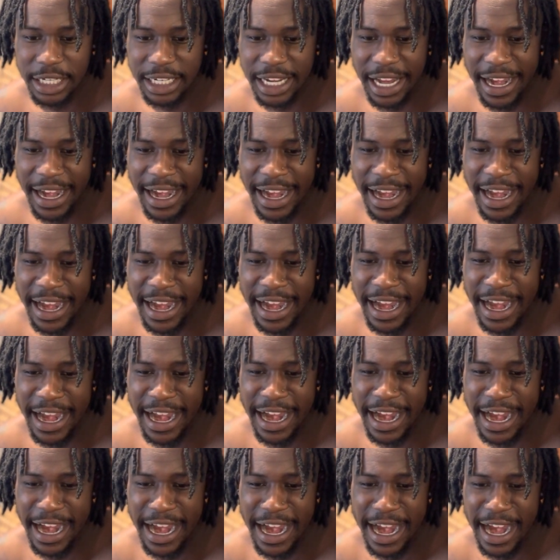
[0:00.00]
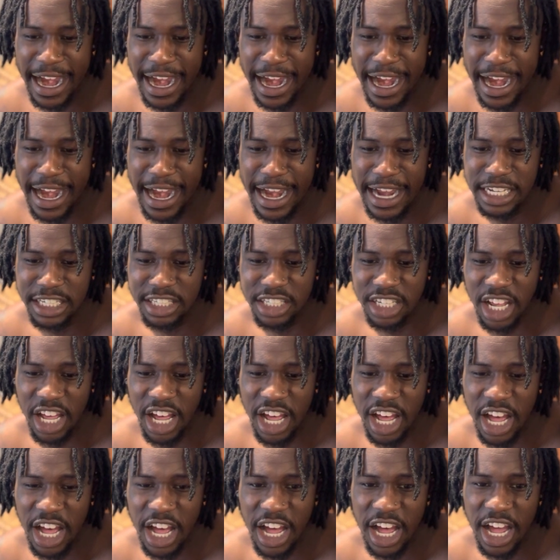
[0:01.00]
guys.
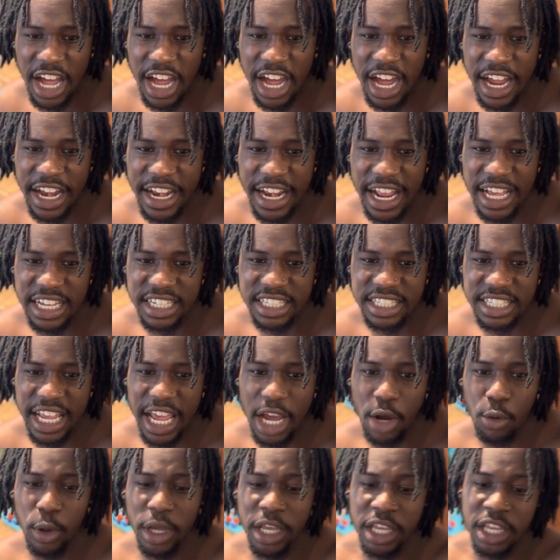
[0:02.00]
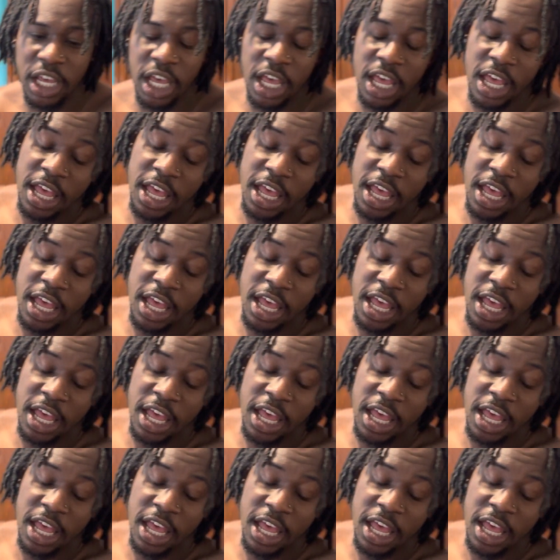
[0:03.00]
And I said we